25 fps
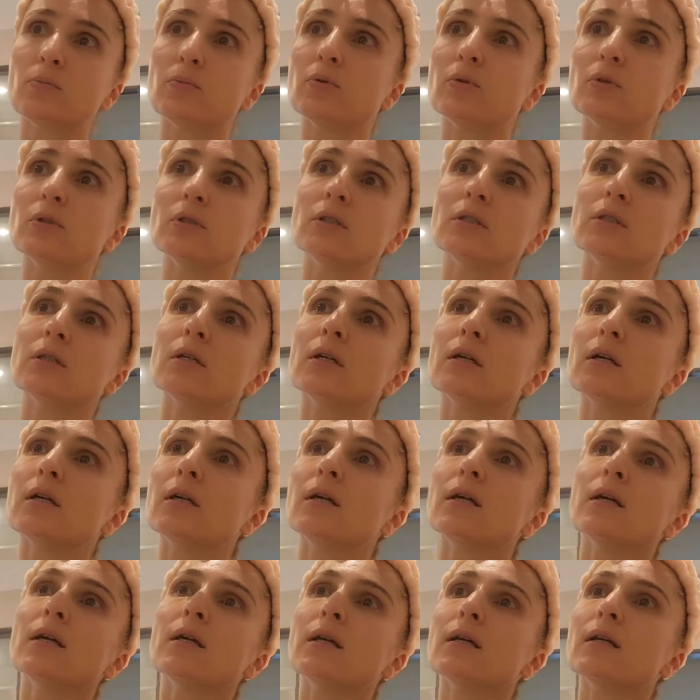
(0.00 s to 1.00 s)
to put
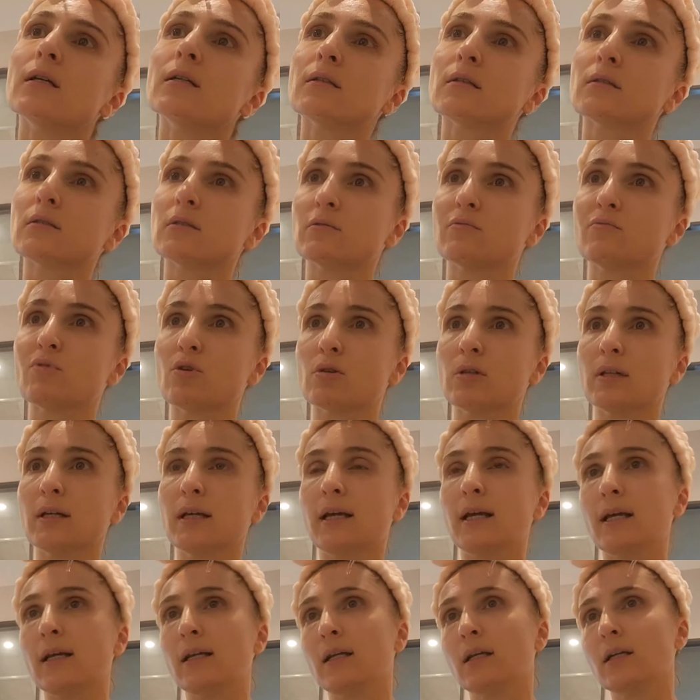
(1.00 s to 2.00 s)
in the small
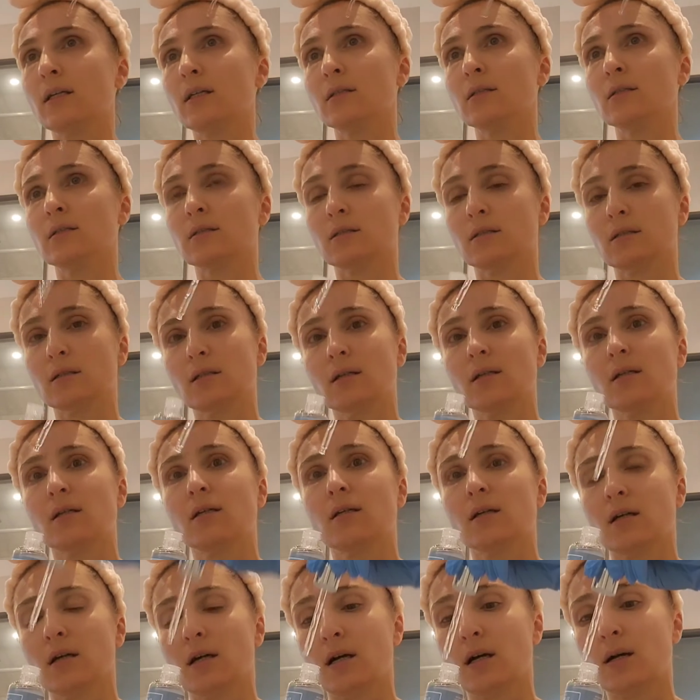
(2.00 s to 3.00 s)
areas.
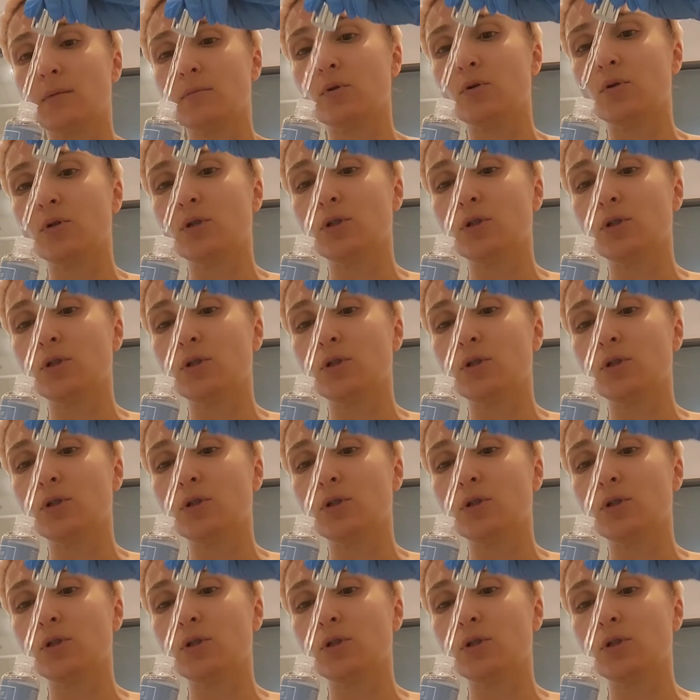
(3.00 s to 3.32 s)
I'm